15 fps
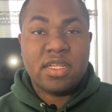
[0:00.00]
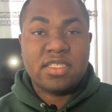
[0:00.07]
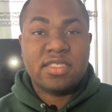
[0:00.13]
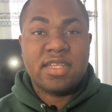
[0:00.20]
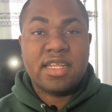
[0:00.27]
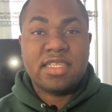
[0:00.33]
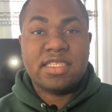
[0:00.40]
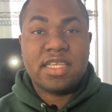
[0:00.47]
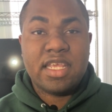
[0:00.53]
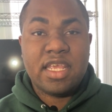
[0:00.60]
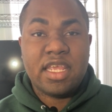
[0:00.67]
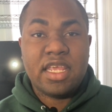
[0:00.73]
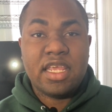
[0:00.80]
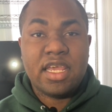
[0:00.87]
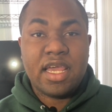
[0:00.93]
So that's
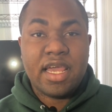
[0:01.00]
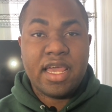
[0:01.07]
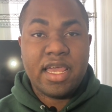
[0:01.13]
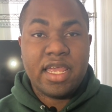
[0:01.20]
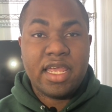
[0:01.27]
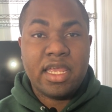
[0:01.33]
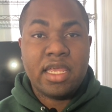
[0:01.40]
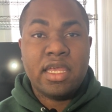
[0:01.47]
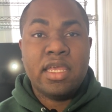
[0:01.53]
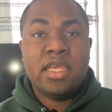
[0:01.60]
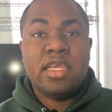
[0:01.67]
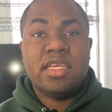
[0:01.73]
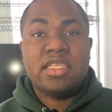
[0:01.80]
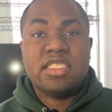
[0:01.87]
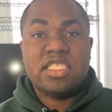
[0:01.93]

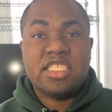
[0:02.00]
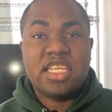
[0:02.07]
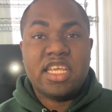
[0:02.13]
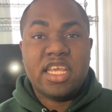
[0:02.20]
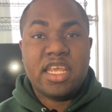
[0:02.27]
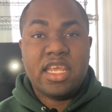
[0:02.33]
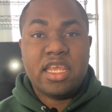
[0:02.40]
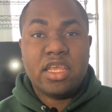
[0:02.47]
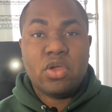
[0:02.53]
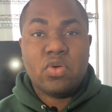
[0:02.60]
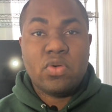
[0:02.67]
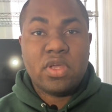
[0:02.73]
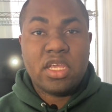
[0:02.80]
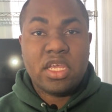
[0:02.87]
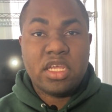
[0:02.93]

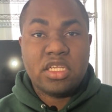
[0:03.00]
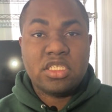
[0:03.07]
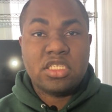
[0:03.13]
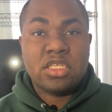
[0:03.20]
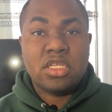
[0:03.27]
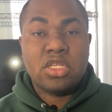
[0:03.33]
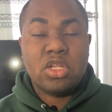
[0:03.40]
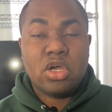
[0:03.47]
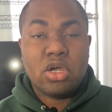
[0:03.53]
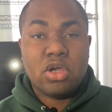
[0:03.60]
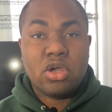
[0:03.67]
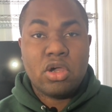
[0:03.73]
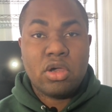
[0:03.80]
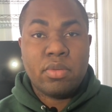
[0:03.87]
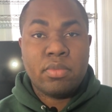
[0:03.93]

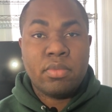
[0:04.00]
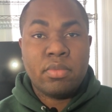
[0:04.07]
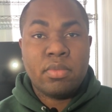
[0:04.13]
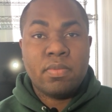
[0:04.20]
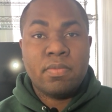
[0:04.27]
KEIJAOH.com